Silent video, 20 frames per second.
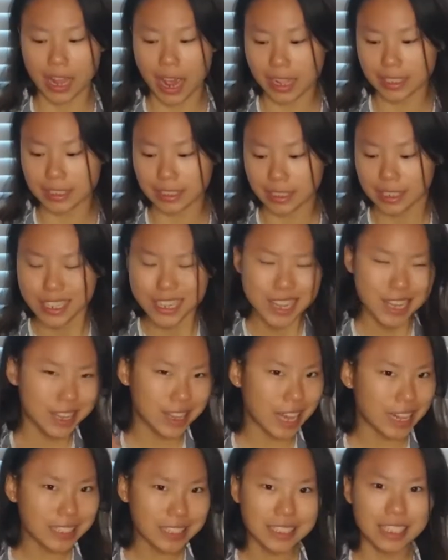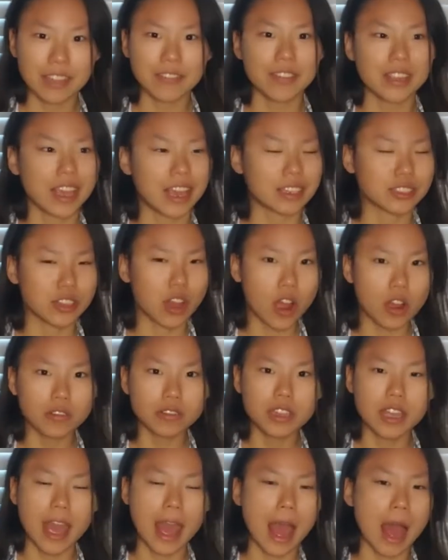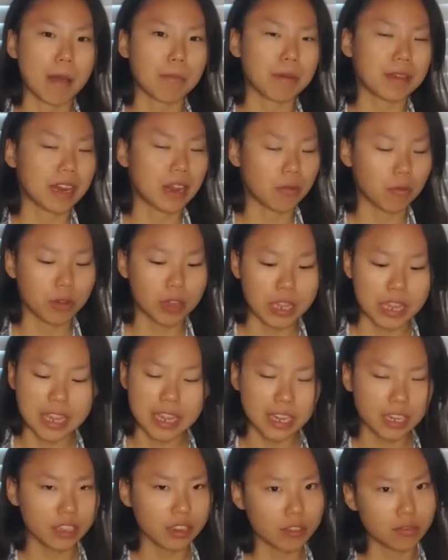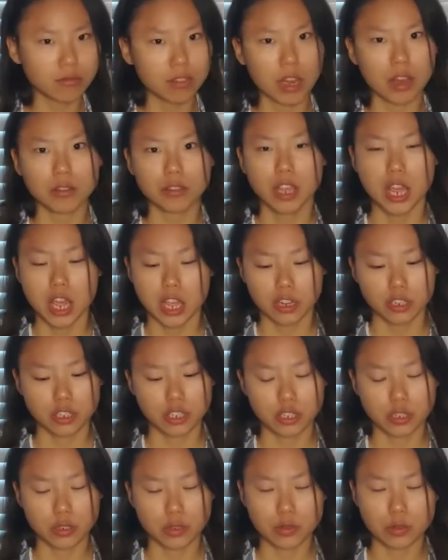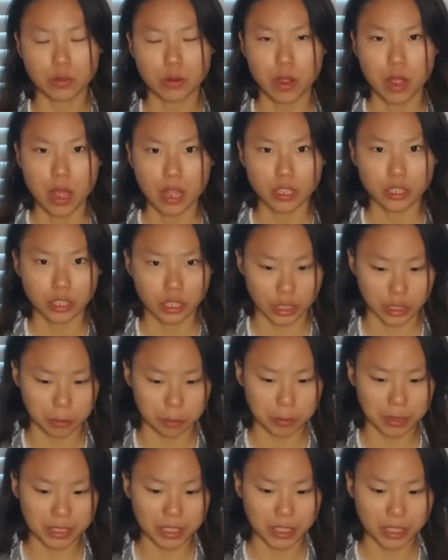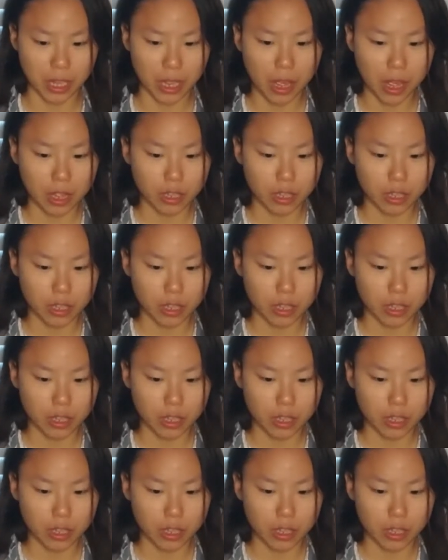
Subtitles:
as in Thanksgiving has already happened and we're hitting the road to Christmas.